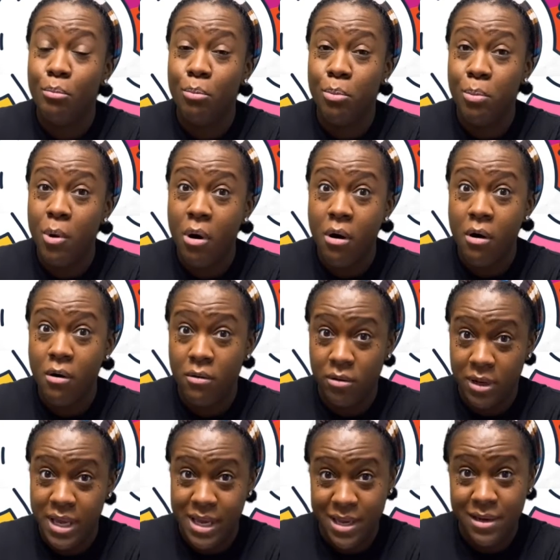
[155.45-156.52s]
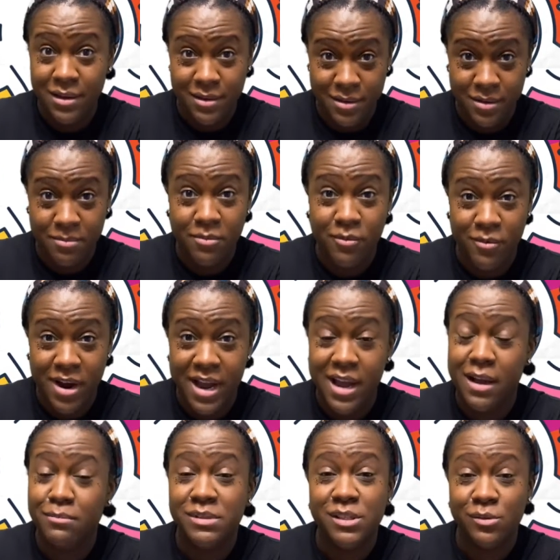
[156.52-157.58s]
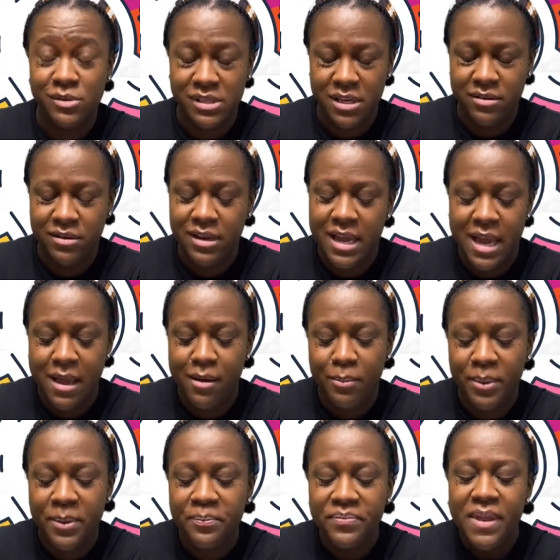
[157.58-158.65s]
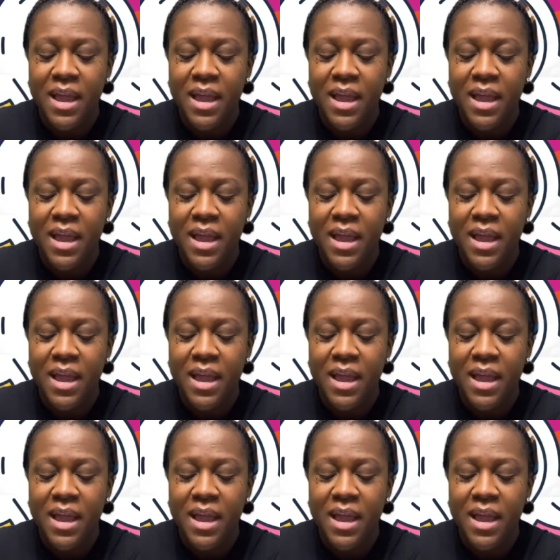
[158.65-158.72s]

ball it up, right? I'm so sorry, I can't help it.